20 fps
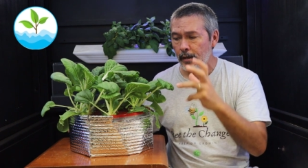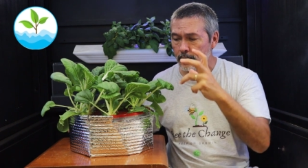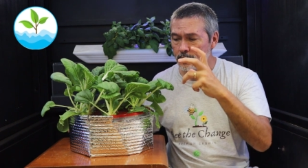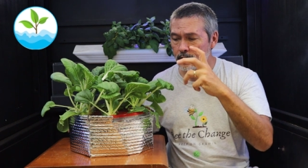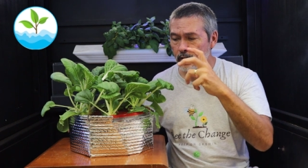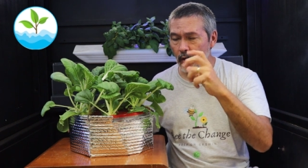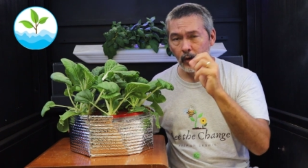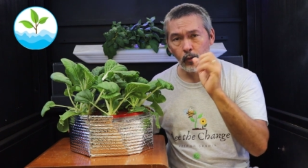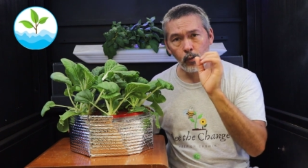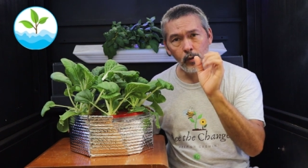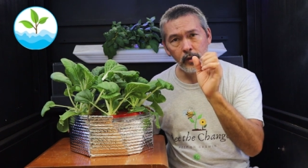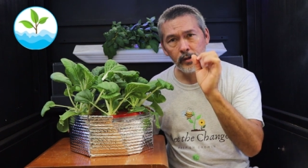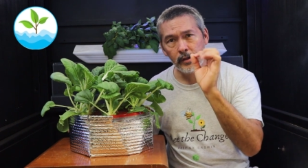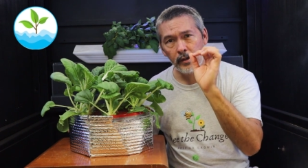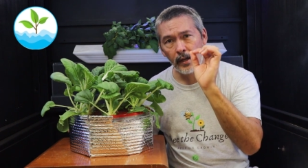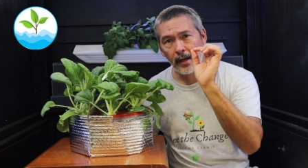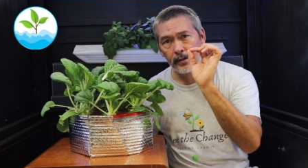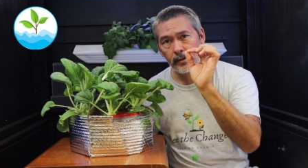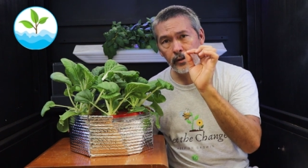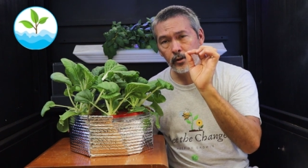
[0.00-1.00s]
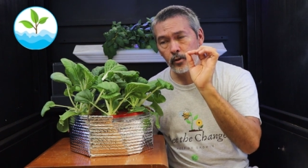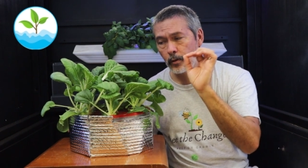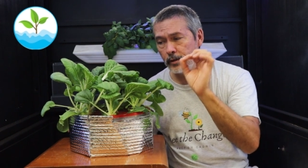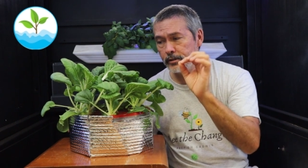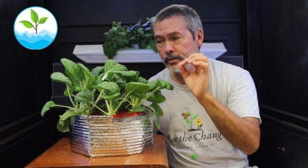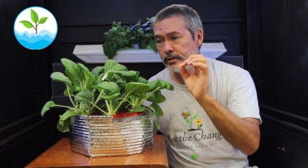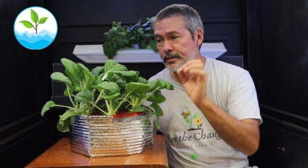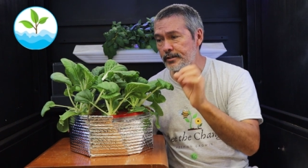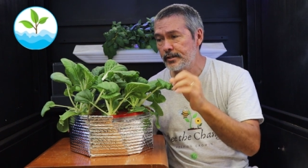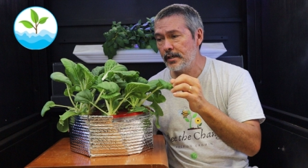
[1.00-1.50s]
So I really like the
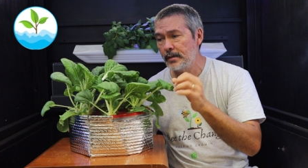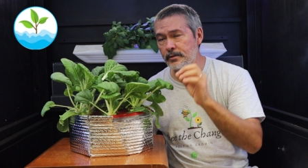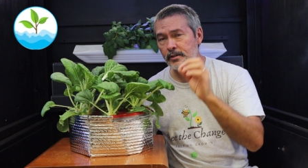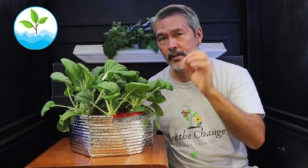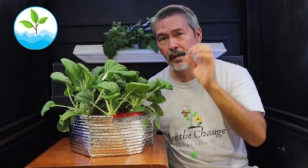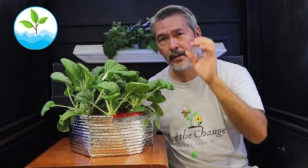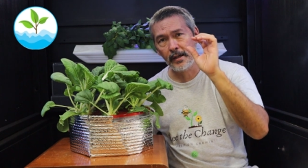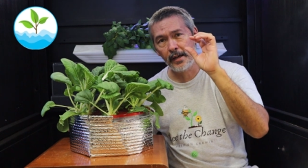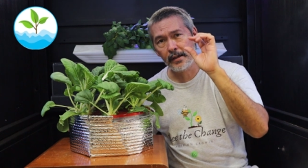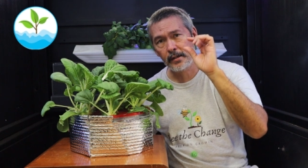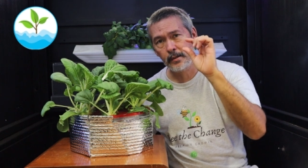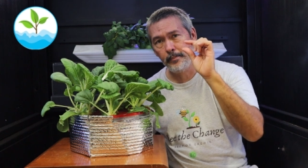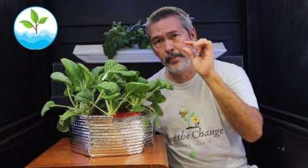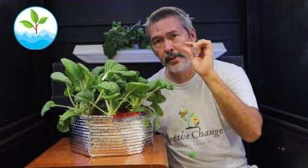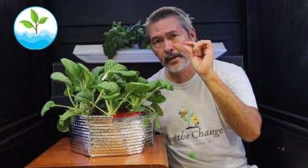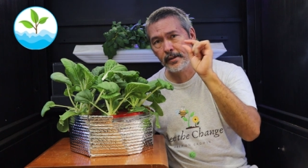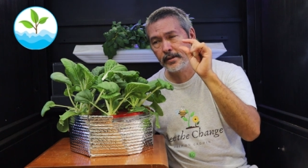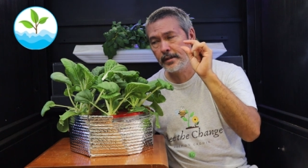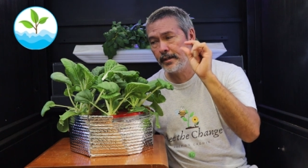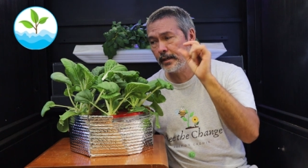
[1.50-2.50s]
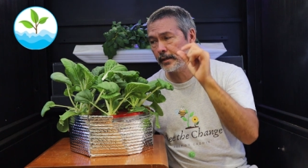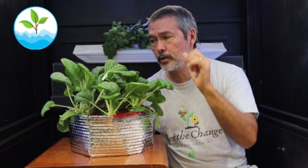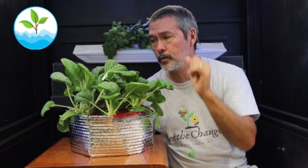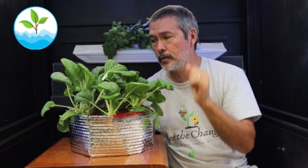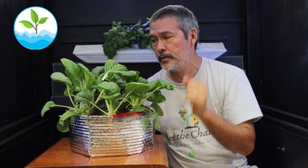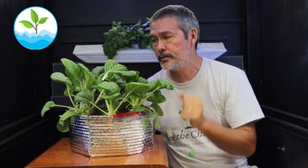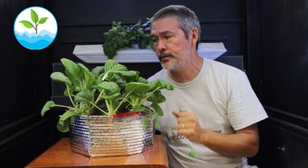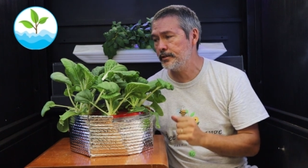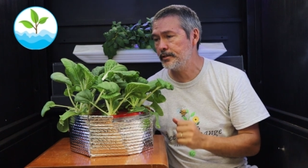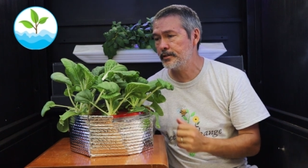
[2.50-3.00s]
crunchy stem, so I like a big, thick,
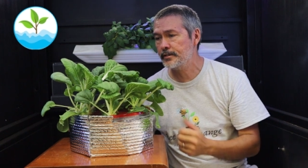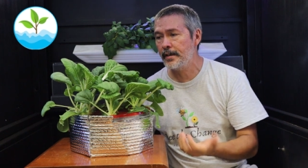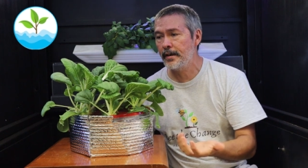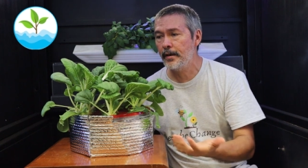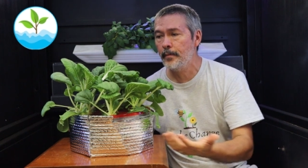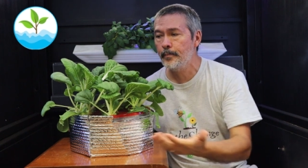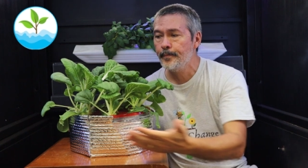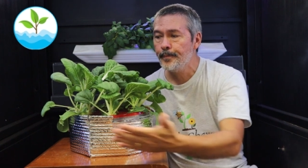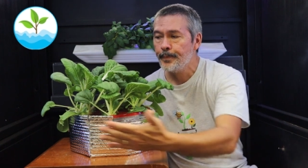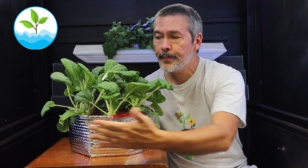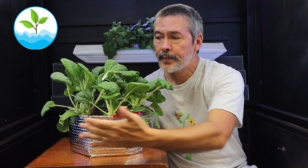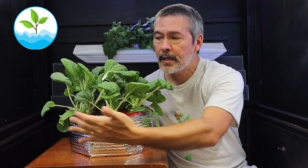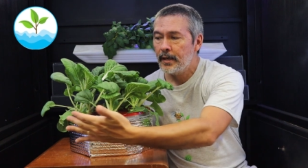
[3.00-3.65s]
crunchy stem.